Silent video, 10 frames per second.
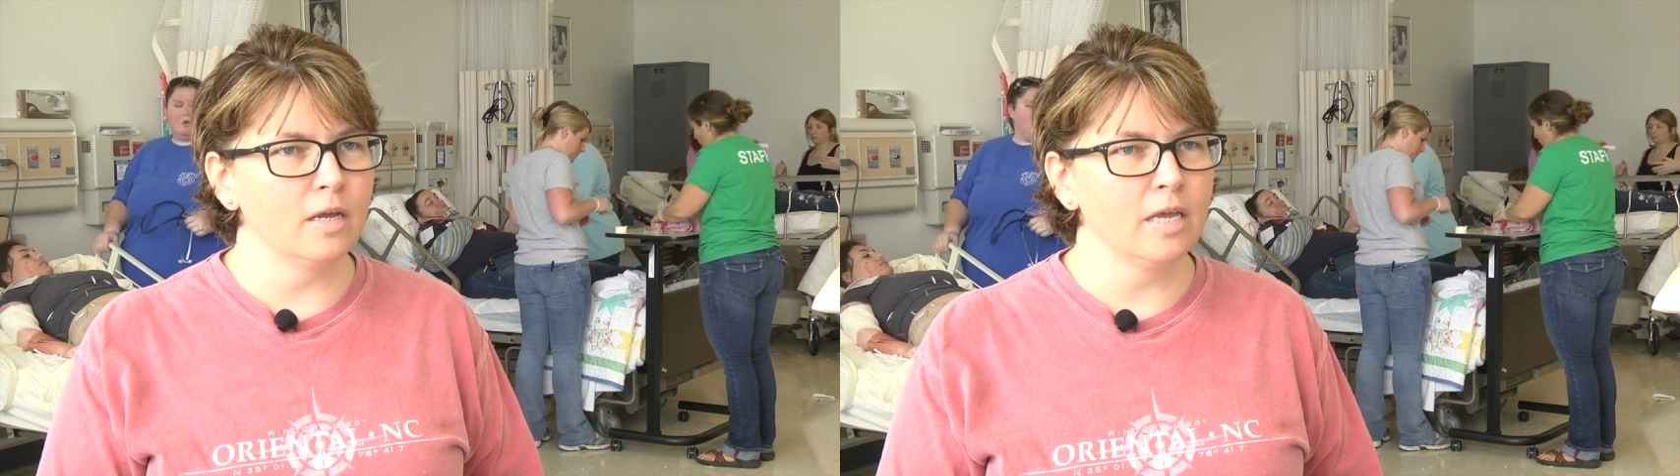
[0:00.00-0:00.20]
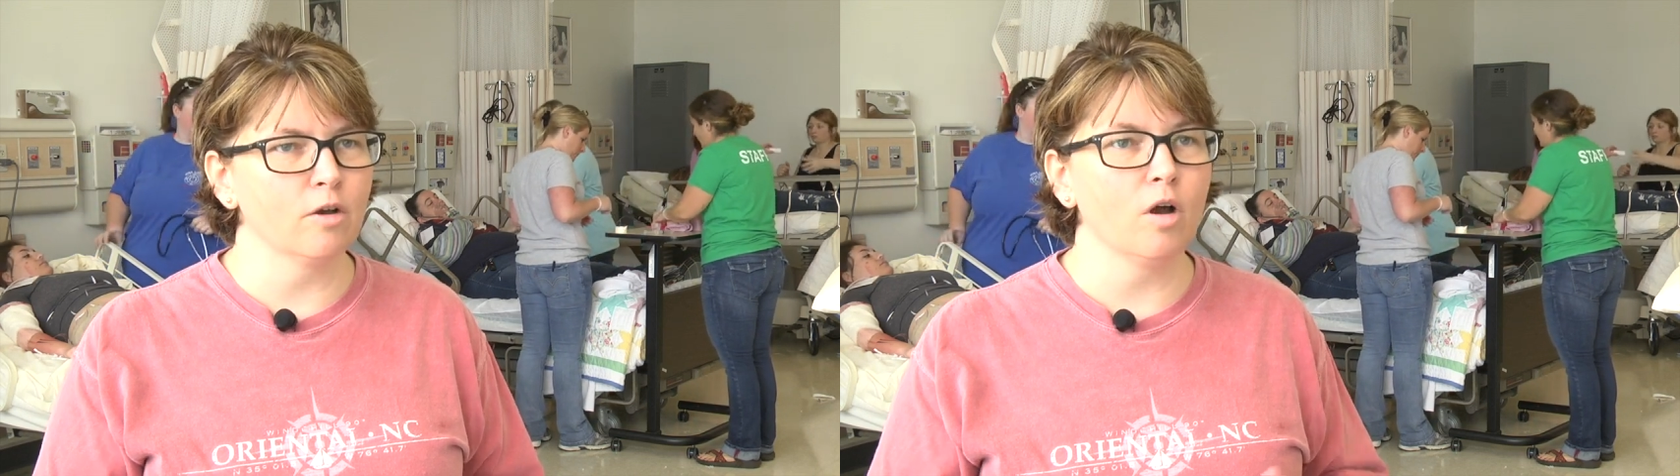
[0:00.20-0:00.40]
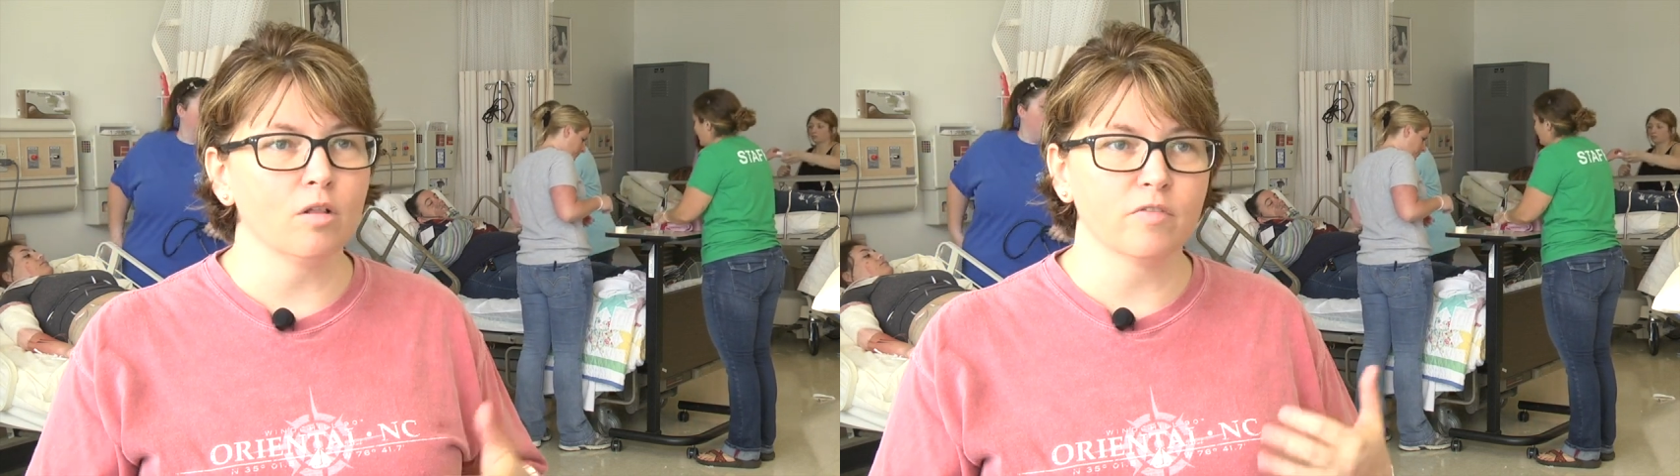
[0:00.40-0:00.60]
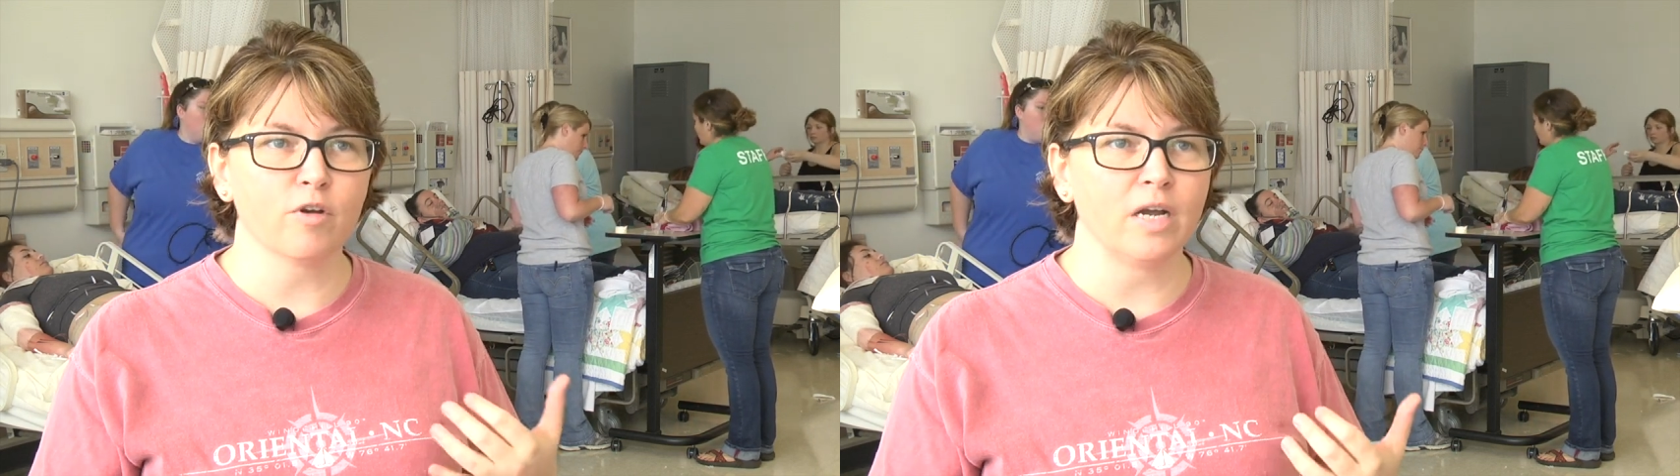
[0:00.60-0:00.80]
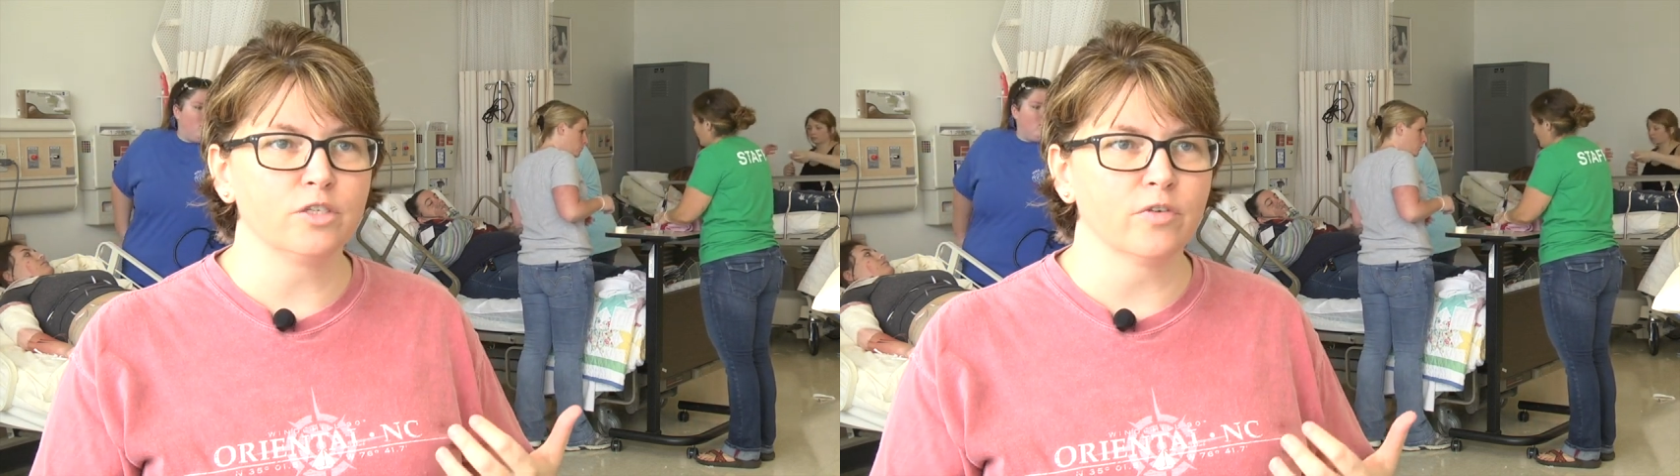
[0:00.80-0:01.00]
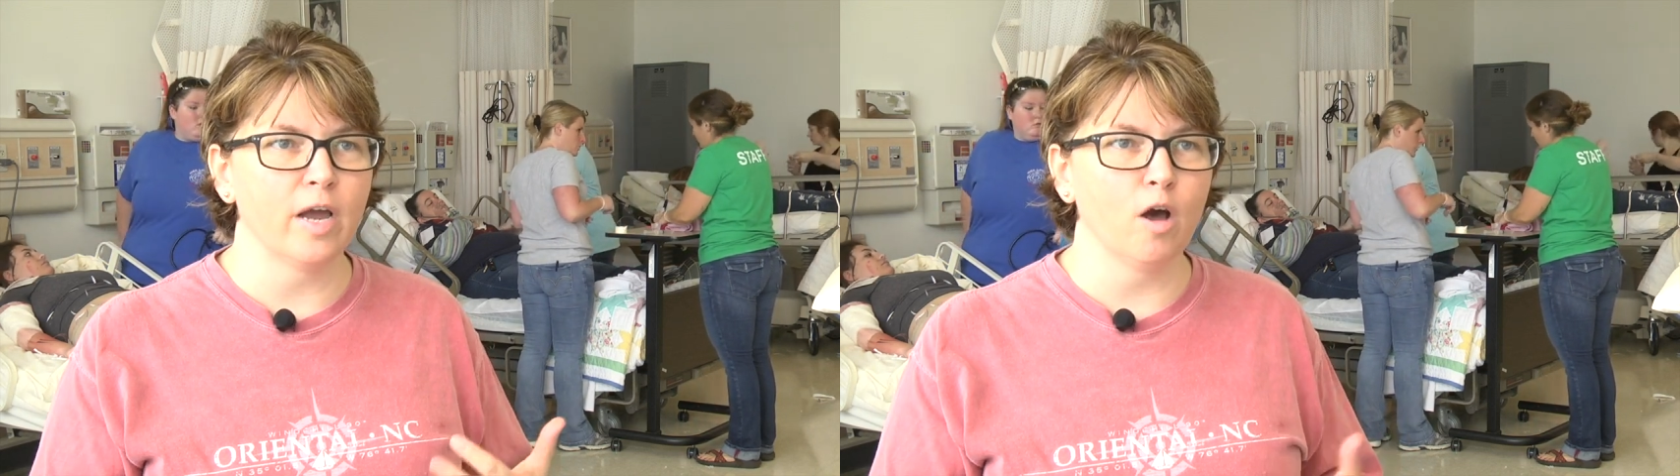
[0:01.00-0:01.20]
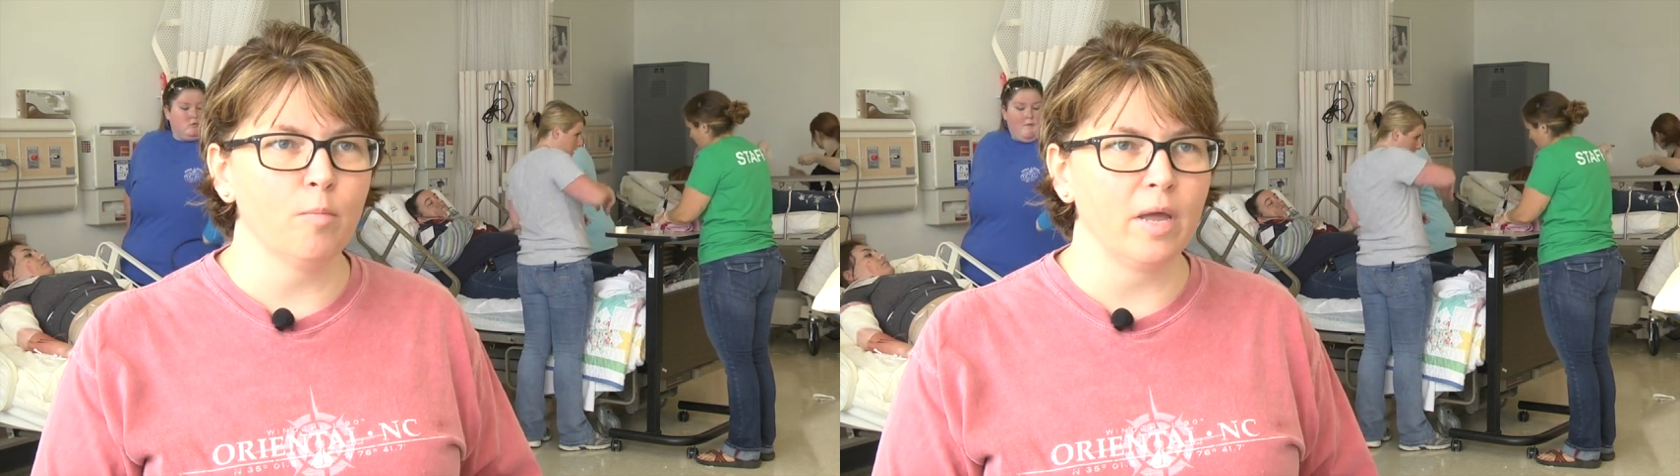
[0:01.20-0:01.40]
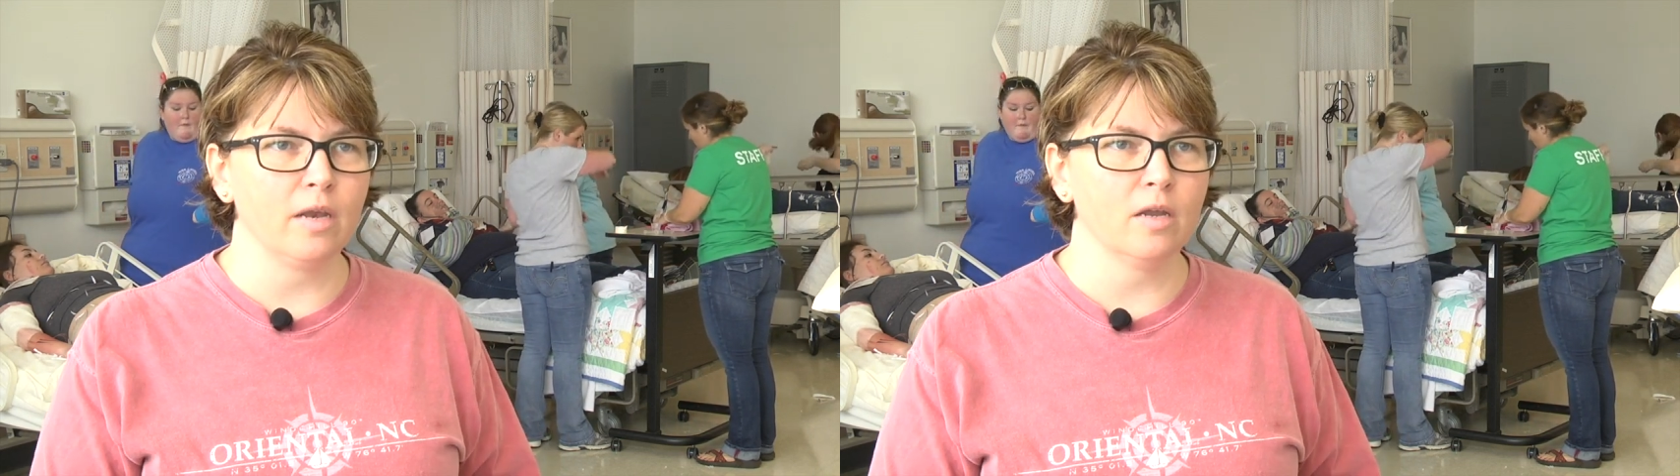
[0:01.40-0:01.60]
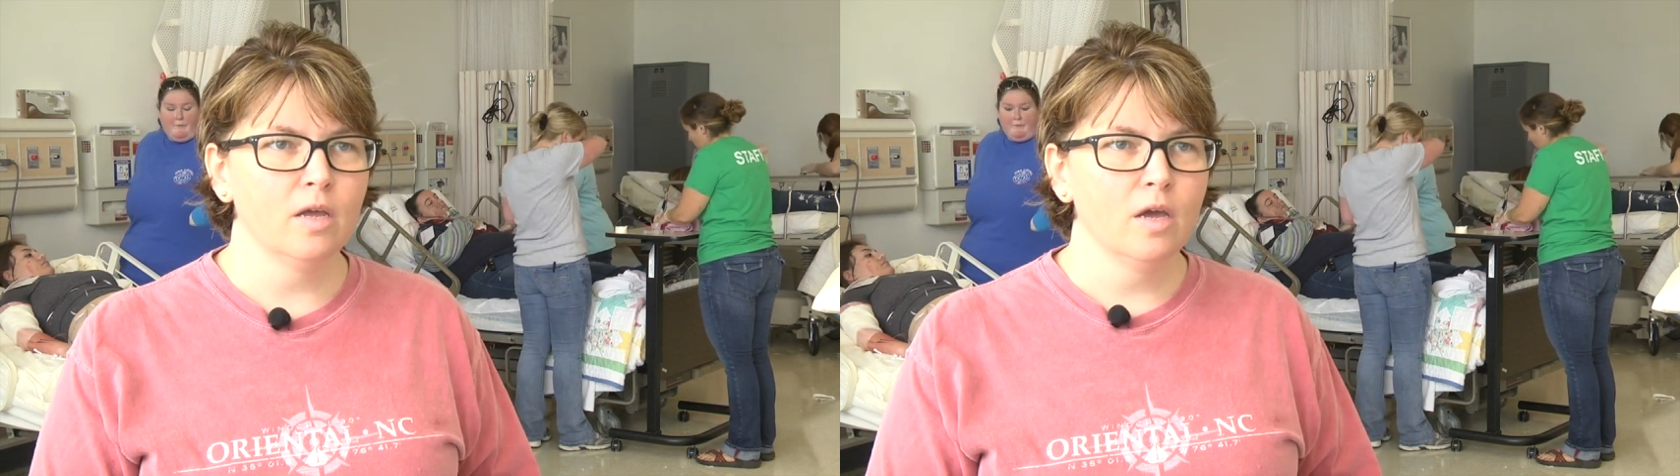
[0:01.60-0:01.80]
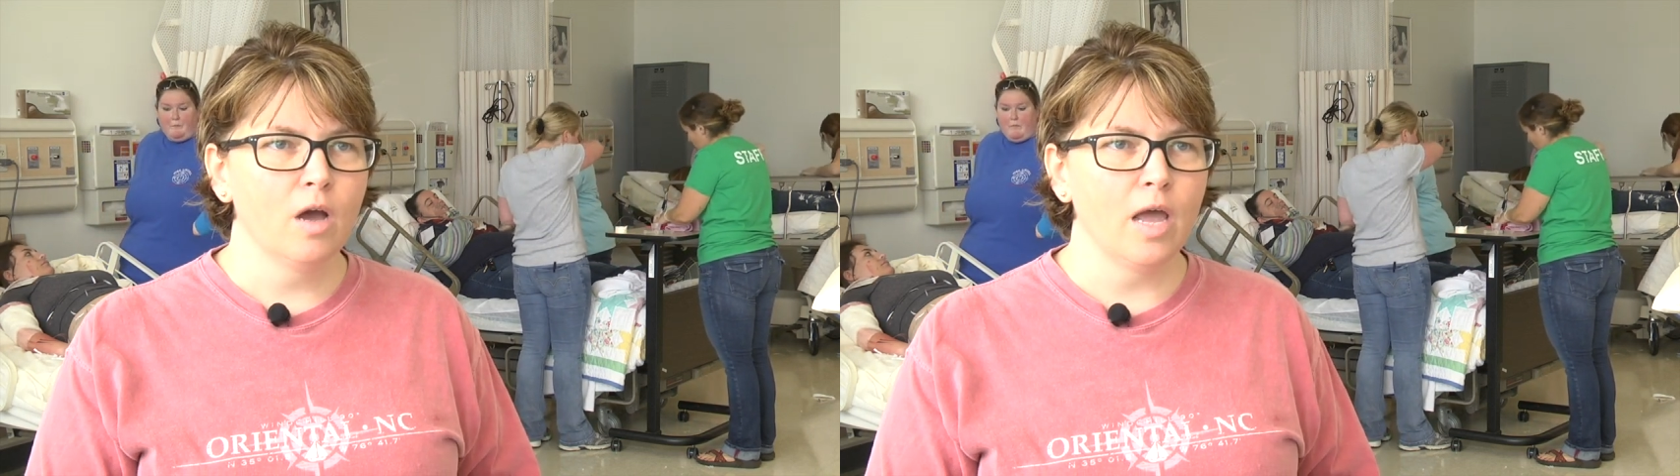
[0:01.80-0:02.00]
hear all of the cries for help
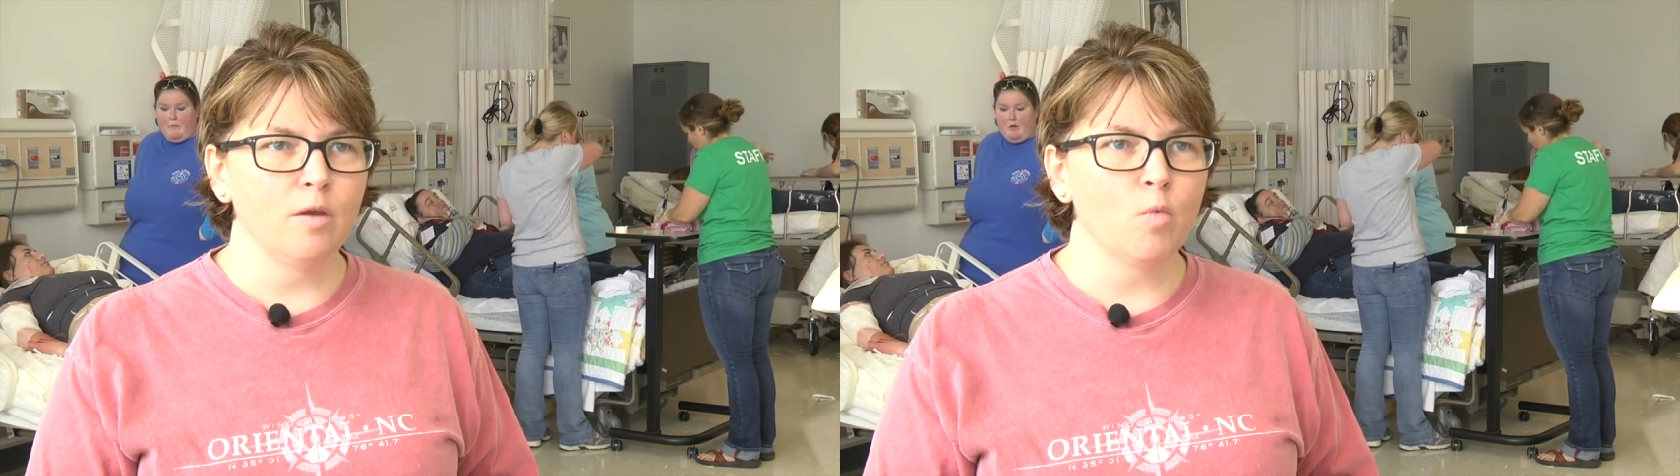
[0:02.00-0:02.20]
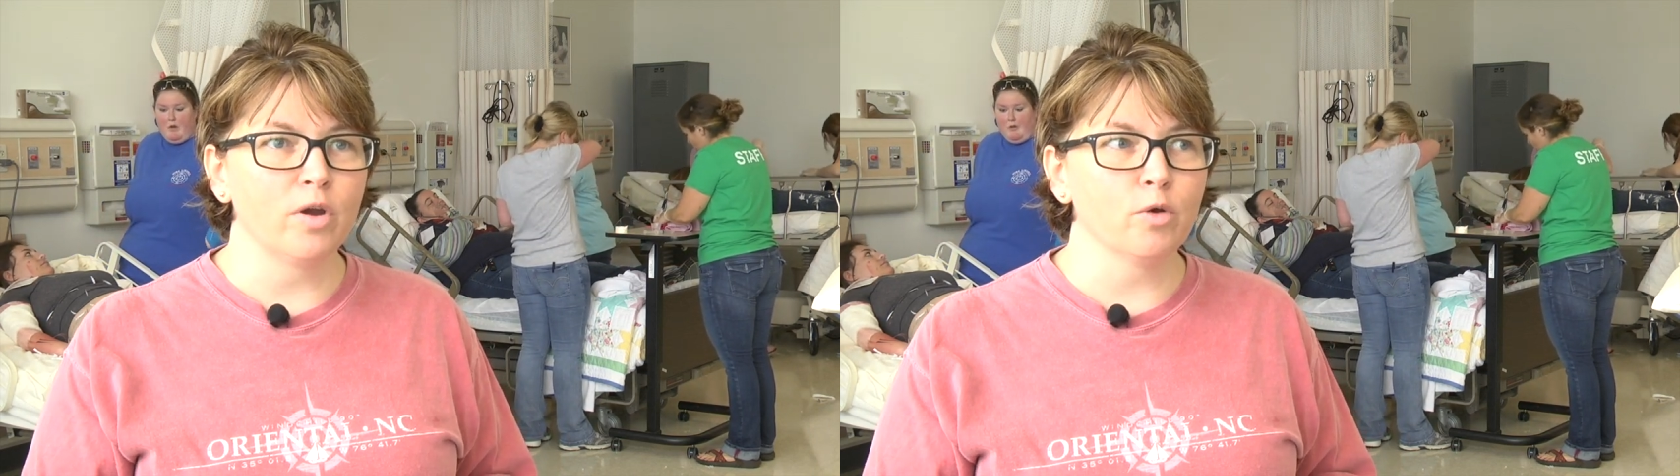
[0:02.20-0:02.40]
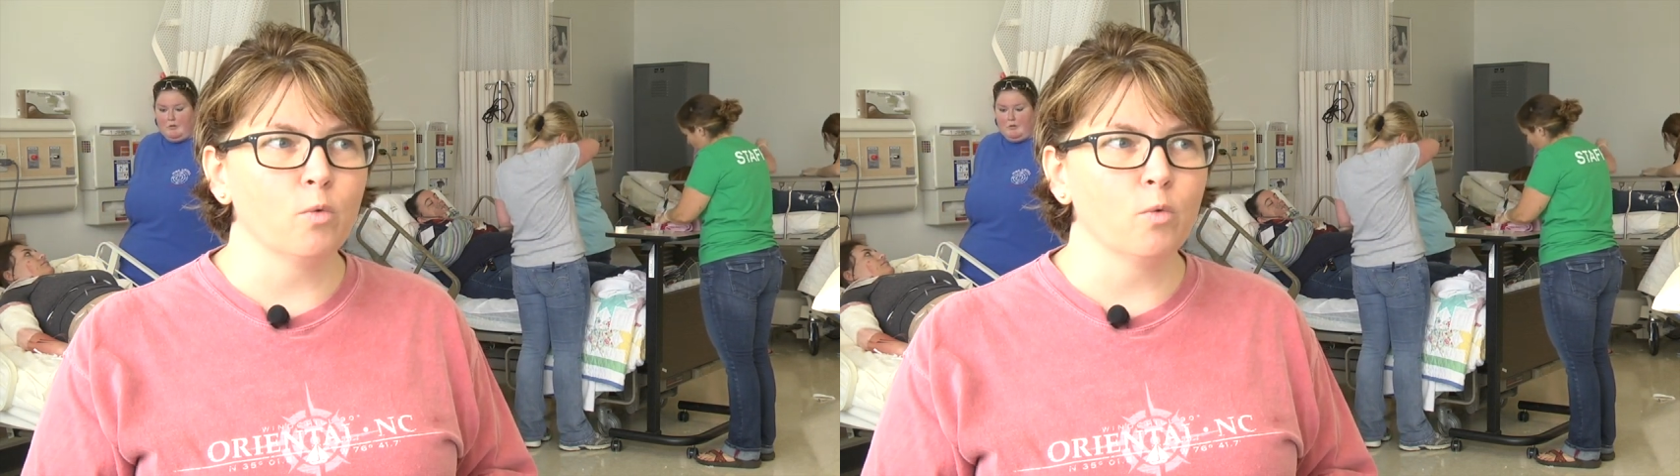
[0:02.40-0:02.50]
and wonder